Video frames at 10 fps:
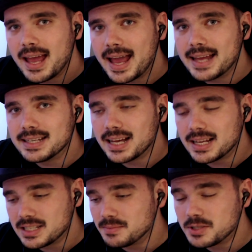and
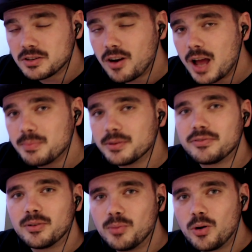uh, subscribe
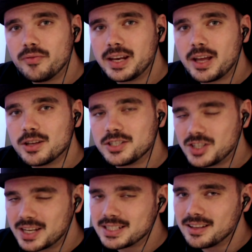for more videos
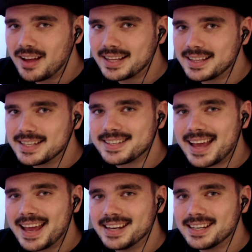just like this
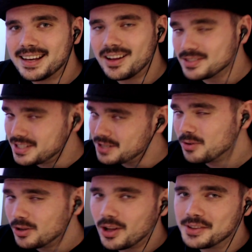and uh, I'll see
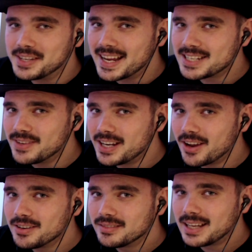you all on the next
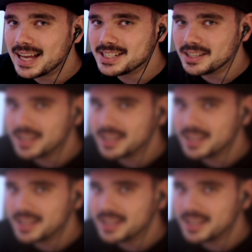video. Catch you